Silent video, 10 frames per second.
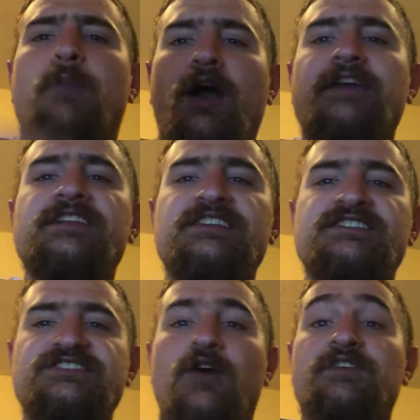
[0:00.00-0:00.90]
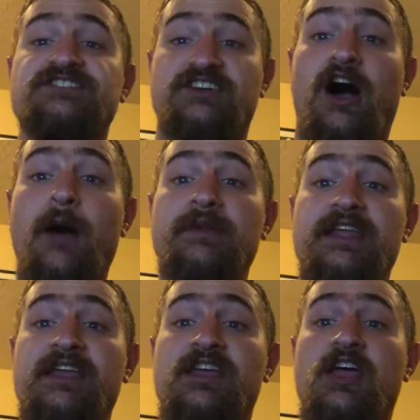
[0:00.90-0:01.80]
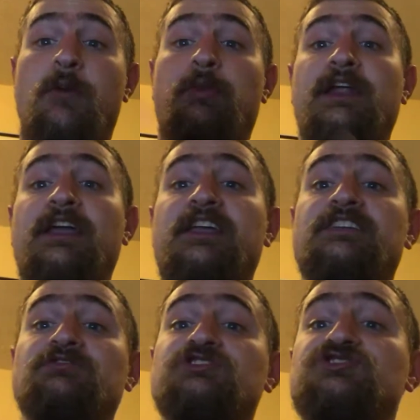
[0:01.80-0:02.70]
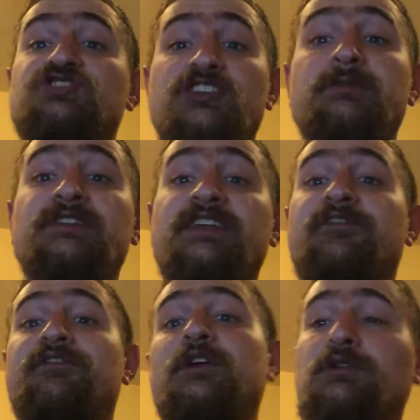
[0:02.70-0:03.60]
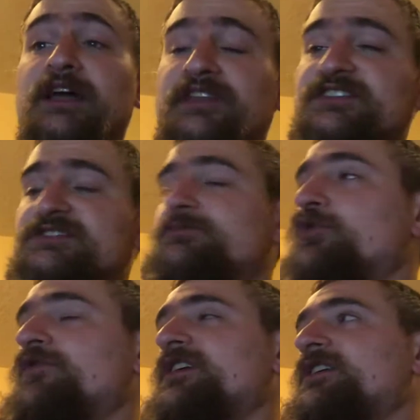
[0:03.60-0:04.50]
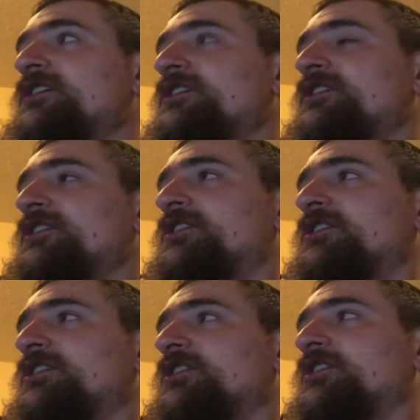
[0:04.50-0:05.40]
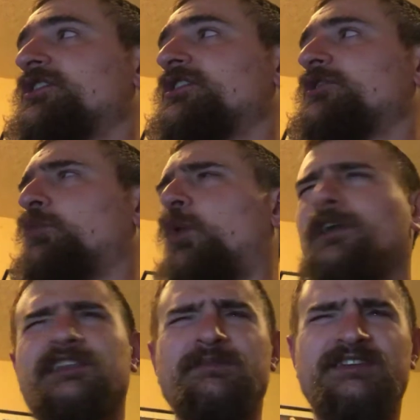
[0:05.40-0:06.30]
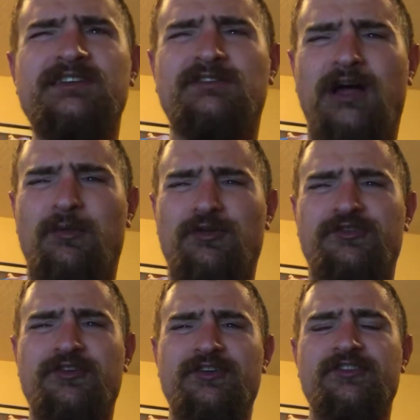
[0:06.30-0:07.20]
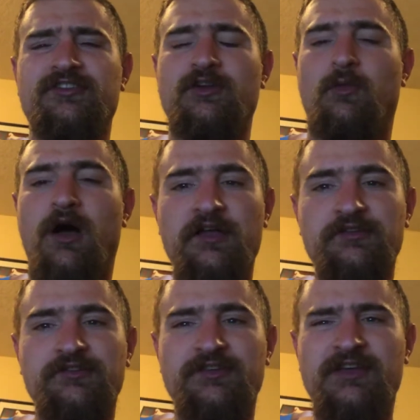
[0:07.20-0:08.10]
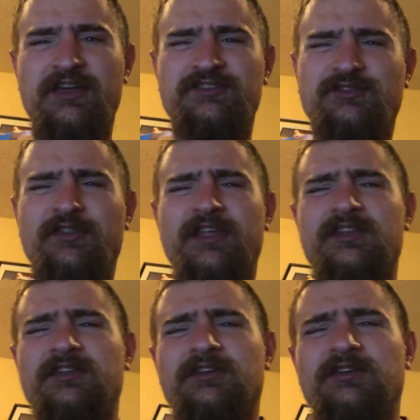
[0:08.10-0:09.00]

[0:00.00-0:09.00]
marketed itself as a comedy, but I legitimately feel like this movie wanted to be a lot more serious than it was. So then,